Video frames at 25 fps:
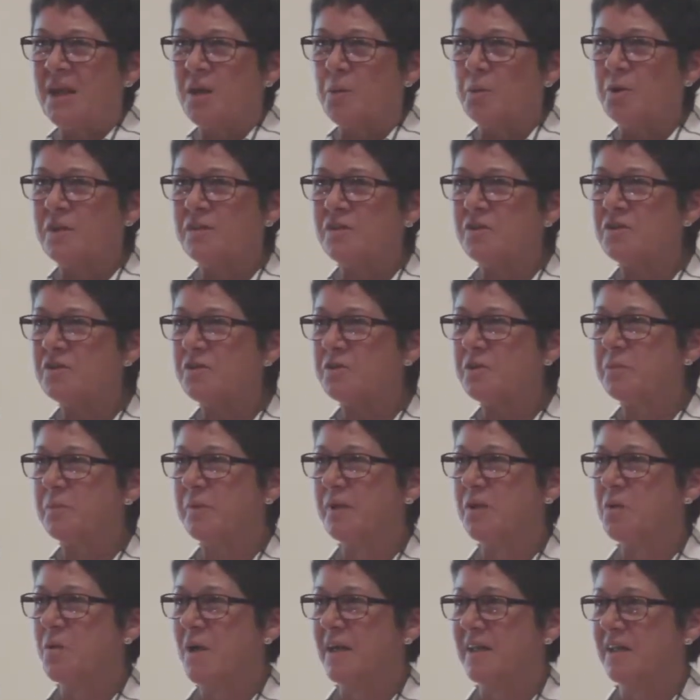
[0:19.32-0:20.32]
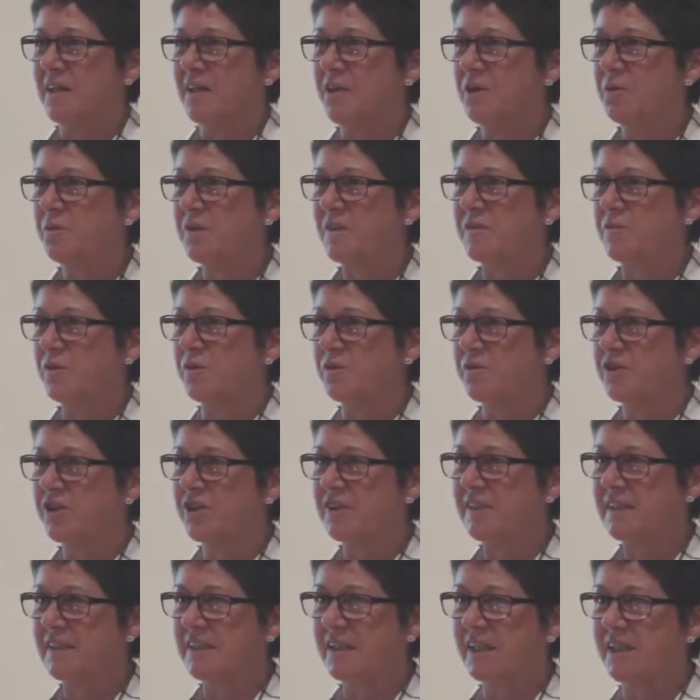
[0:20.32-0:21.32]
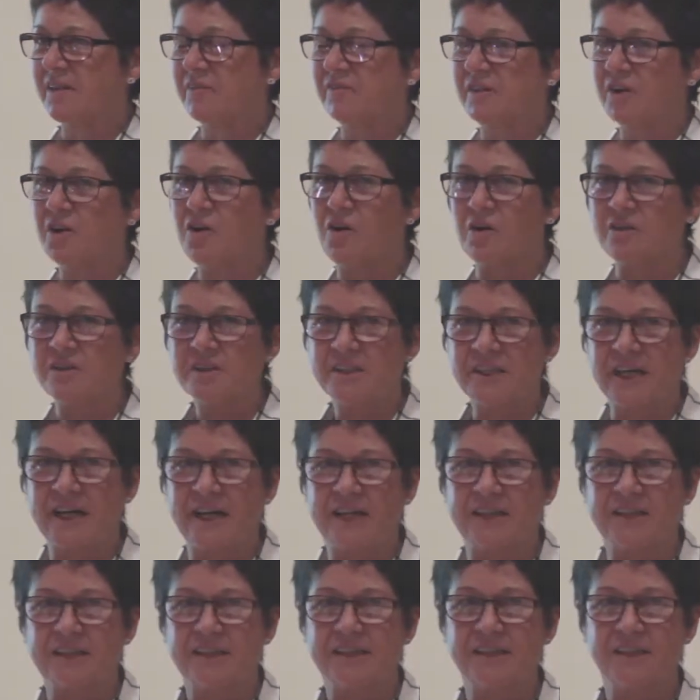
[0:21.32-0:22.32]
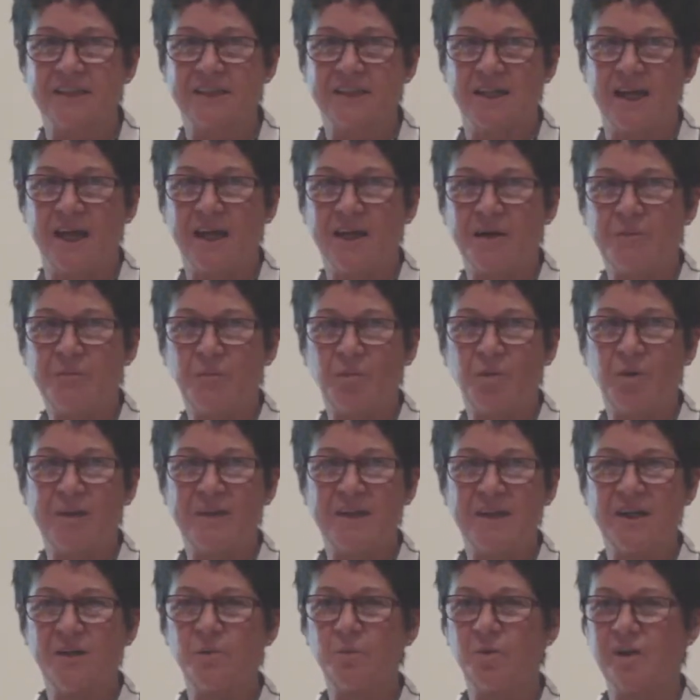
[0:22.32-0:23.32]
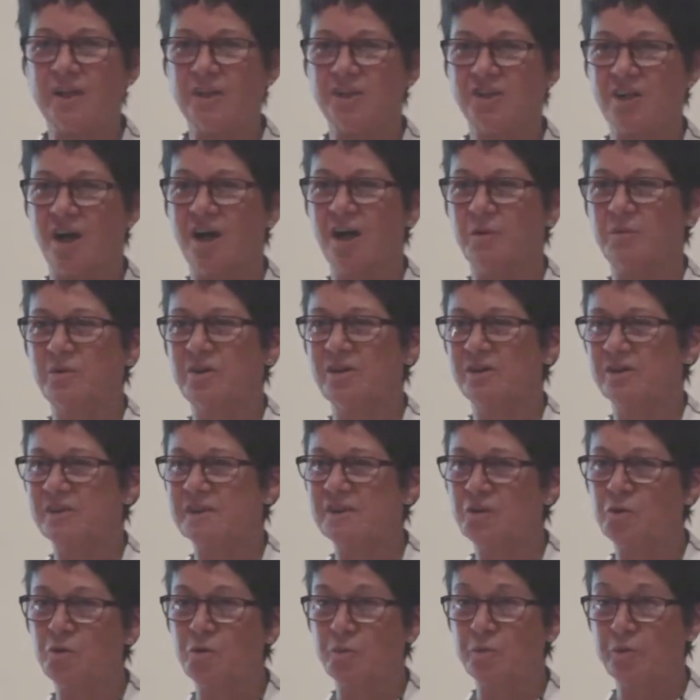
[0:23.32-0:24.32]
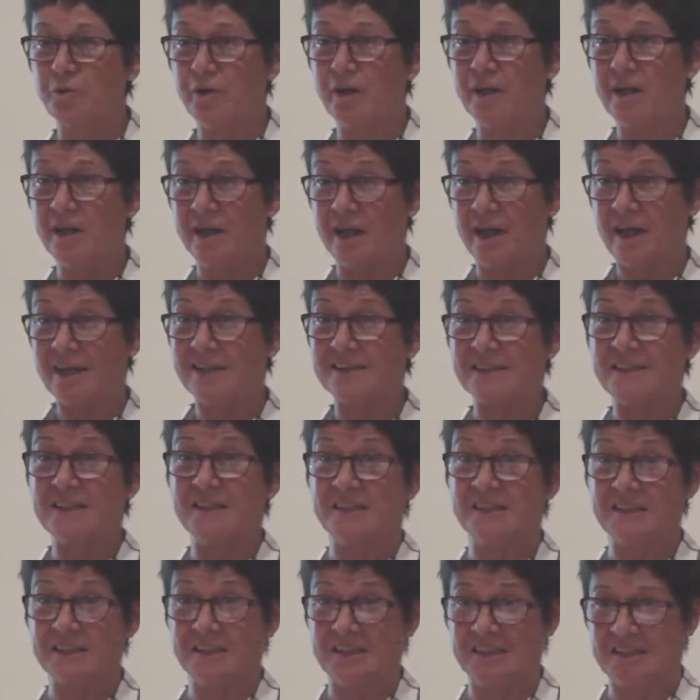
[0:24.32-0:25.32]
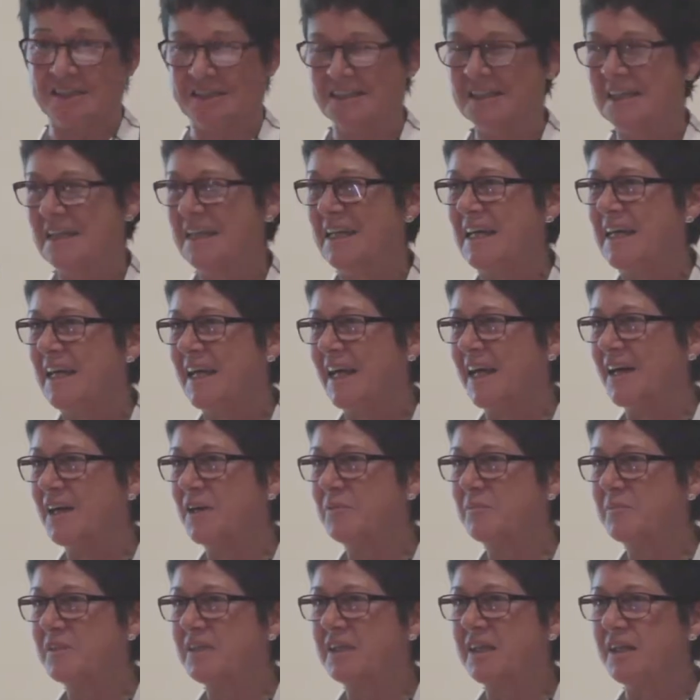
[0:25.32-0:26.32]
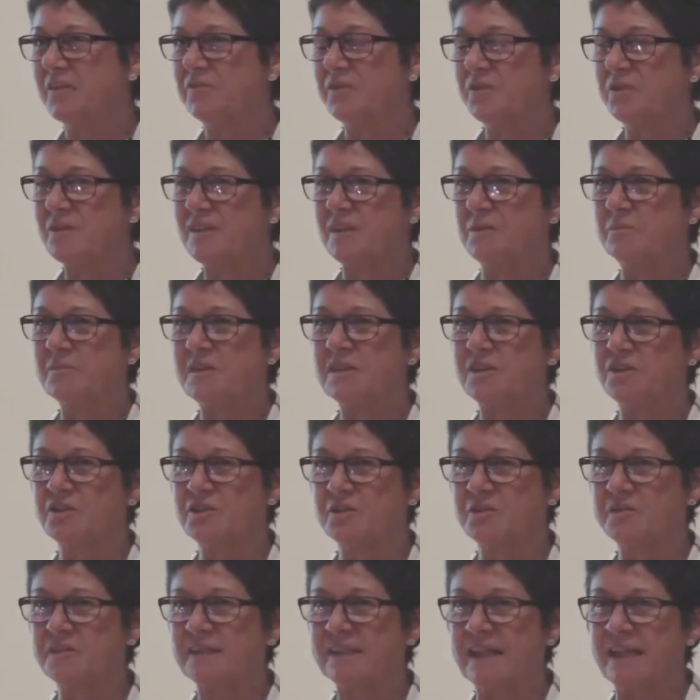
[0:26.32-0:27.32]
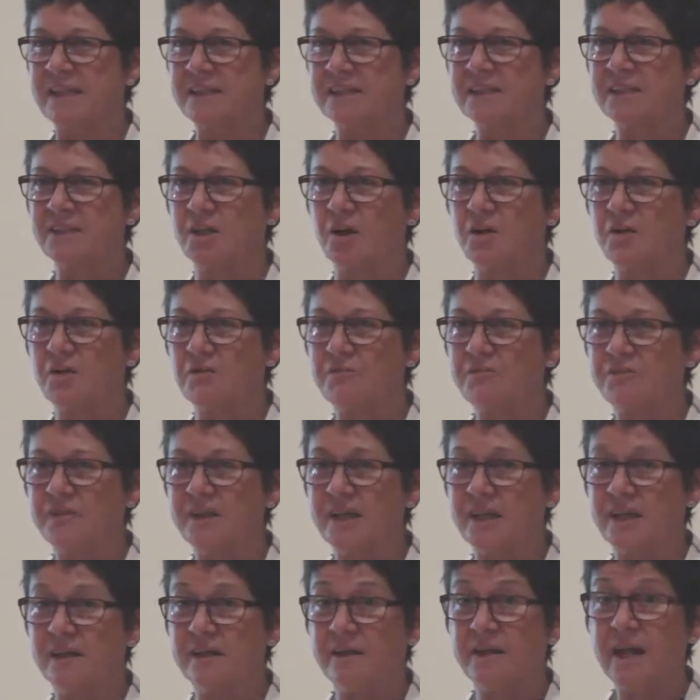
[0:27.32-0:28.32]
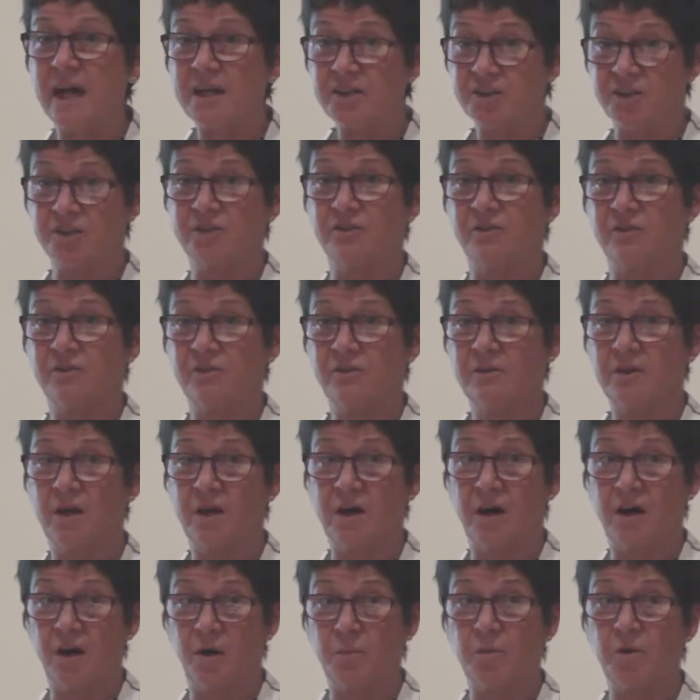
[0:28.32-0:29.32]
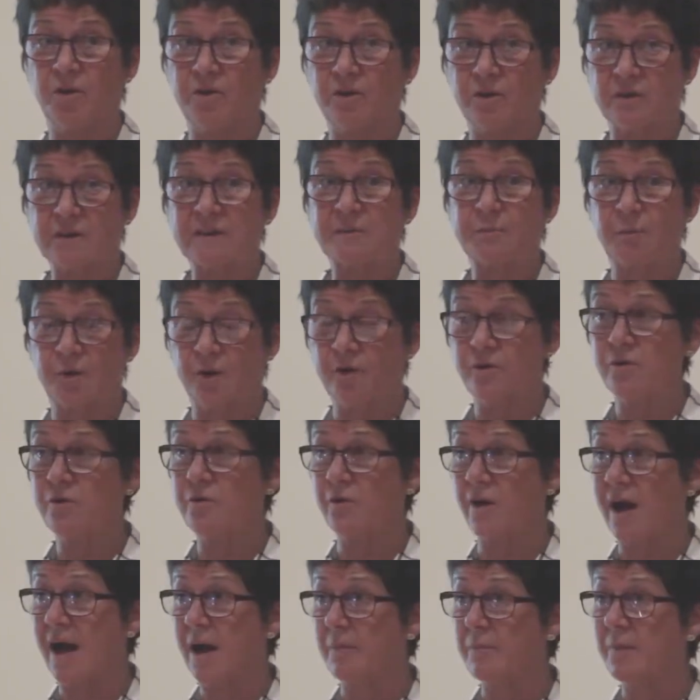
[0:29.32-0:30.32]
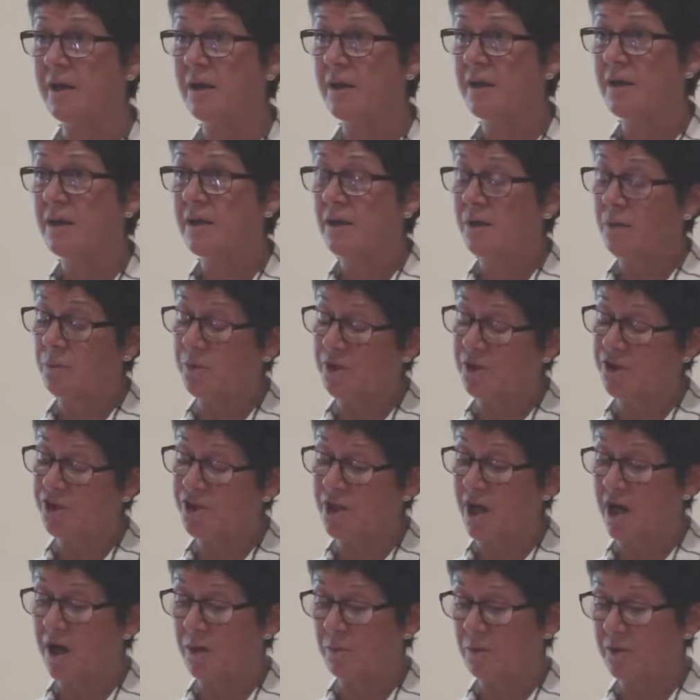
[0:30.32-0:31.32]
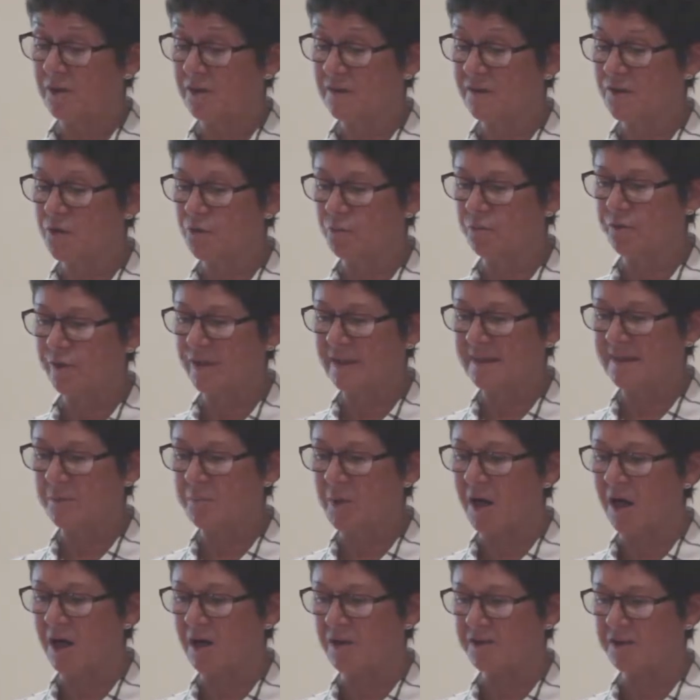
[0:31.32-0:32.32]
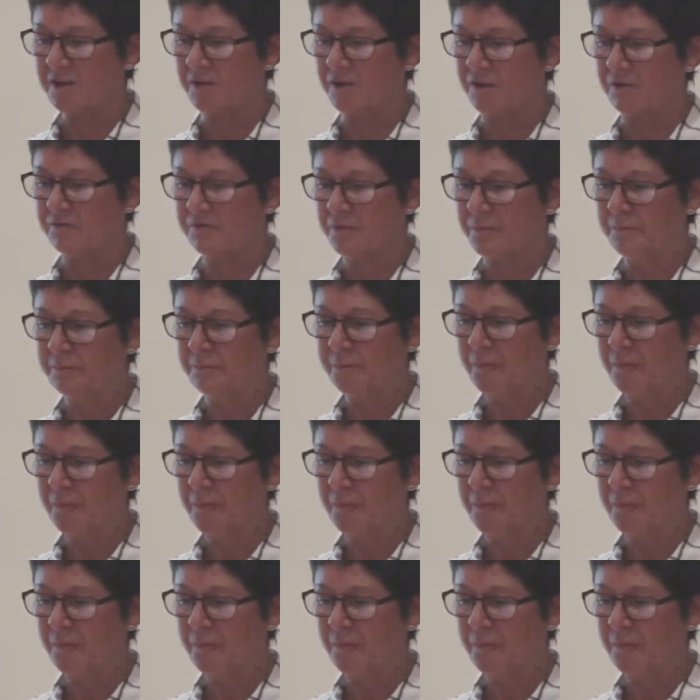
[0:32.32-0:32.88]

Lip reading: We thought it would be quite useful just to give a context within which ArtWorks Cymru exists, to give you some sort of sense of the national ArtWorks programme, which ArtWorks Cymru is a part of.